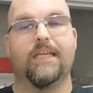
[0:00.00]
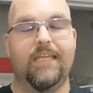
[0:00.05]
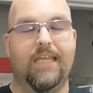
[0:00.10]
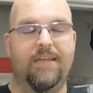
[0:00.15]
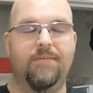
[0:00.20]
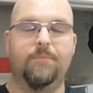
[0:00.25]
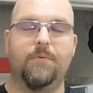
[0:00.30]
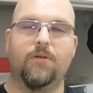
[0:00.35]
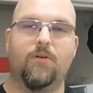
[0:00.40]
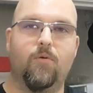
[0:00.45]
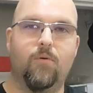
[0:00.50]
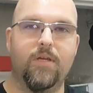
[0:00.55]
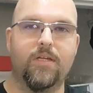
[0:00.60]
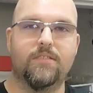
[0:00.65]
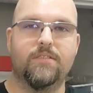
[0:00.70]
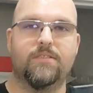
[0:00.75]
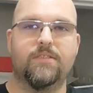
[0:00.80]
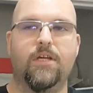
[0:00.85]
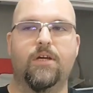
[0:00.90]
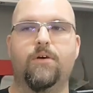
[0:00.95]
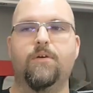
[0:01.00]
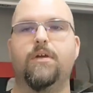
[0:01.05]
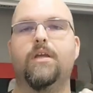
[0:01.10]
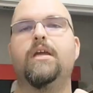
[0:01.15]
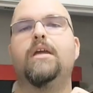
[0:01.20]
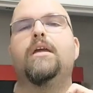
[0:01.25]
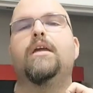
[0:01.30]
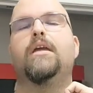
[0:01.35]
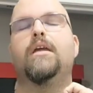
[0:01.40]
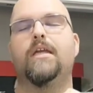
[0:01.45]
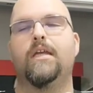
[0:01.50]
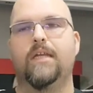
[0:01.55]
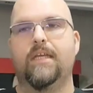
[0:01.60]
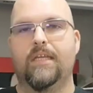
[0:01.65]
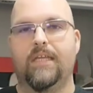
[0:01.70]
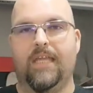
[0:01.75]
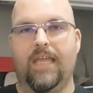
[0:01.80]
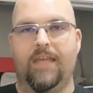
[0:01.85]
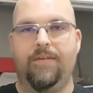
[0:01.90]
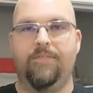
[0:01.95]
I gave them a quick soak,
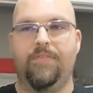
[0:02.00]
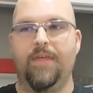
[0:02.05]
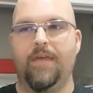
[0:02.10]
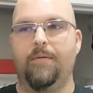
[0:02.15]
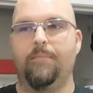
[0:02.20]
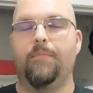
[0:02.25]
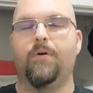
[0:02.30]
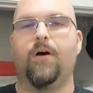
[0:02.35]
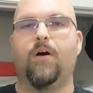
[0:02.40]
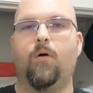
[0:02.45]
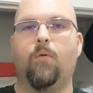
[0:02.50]
gave them